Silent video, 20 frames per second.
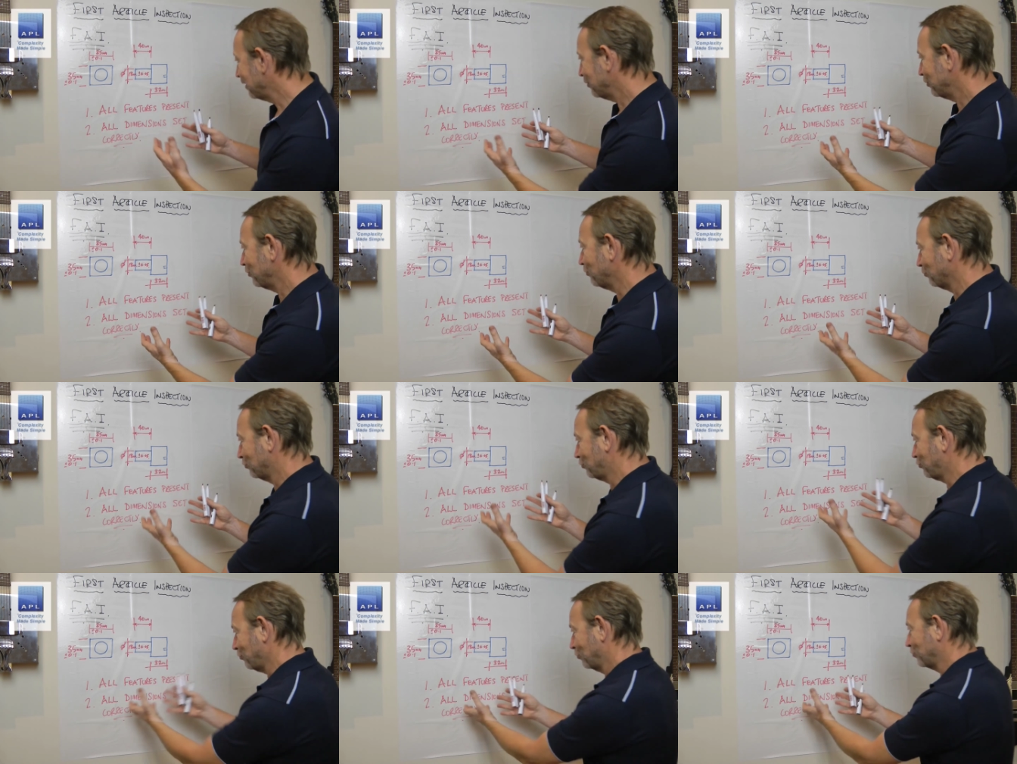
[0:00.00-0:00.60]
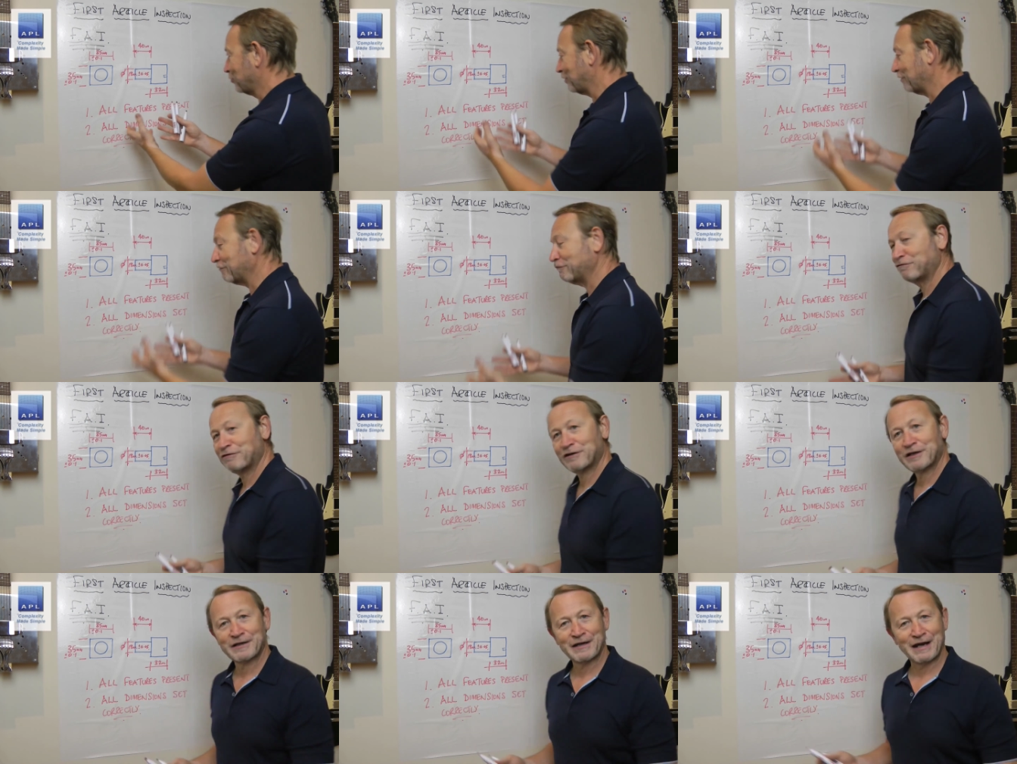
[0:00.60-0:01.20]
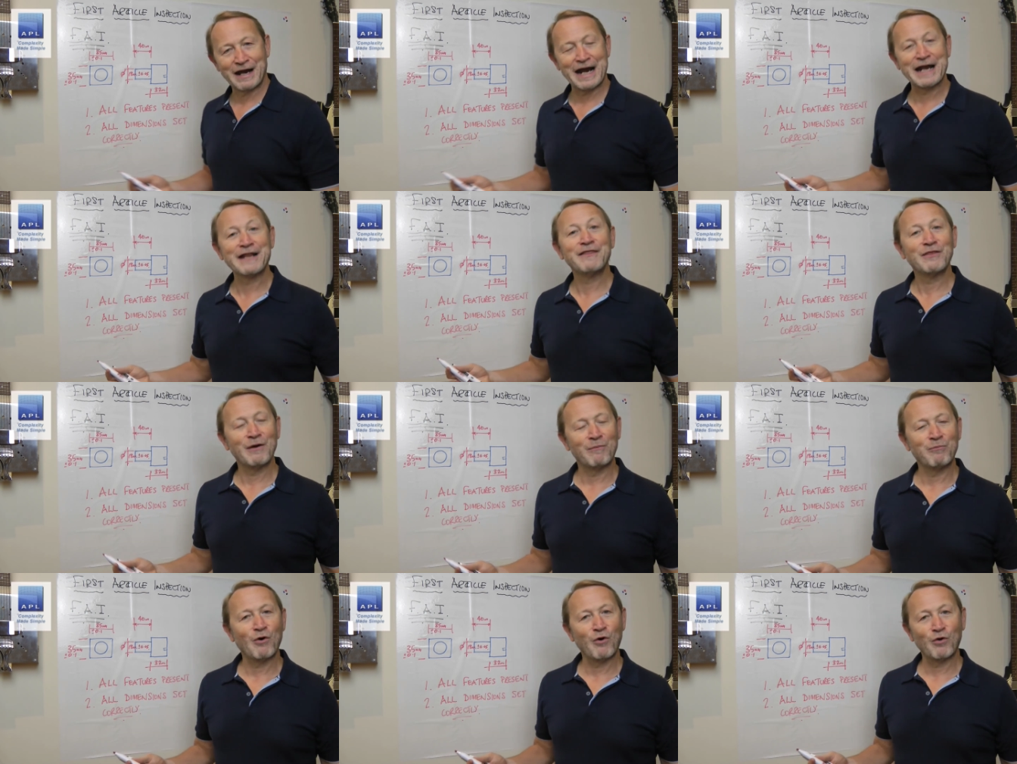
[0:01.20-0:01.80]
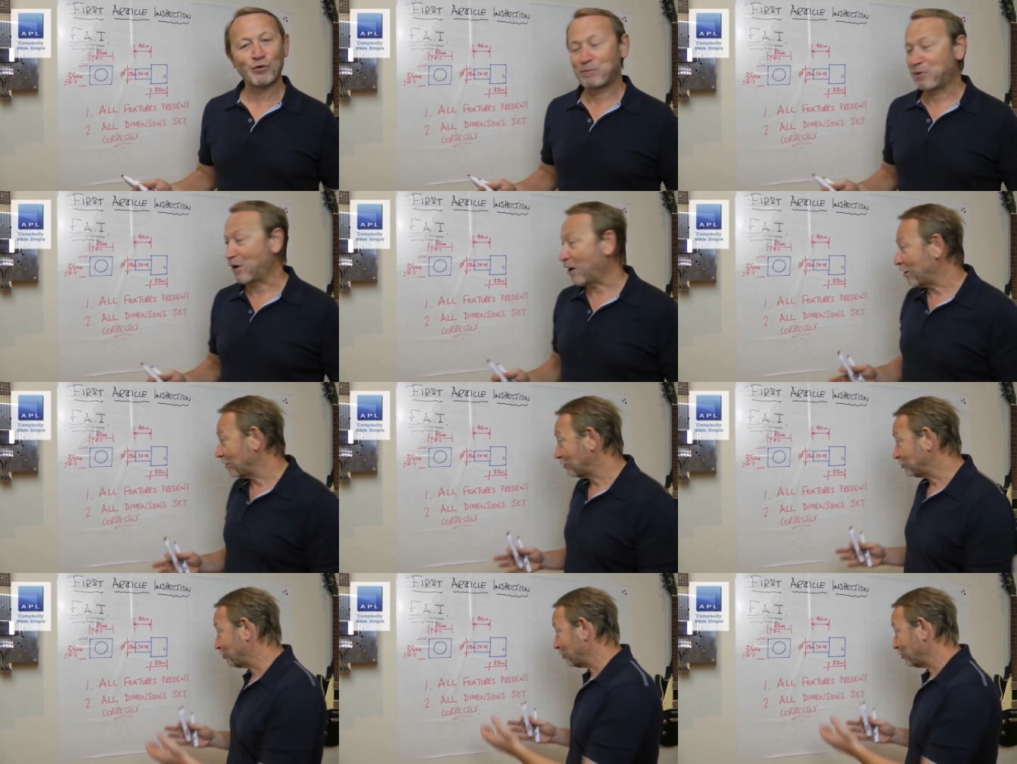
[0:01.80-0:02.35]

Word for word: You're sort of in the ballpark.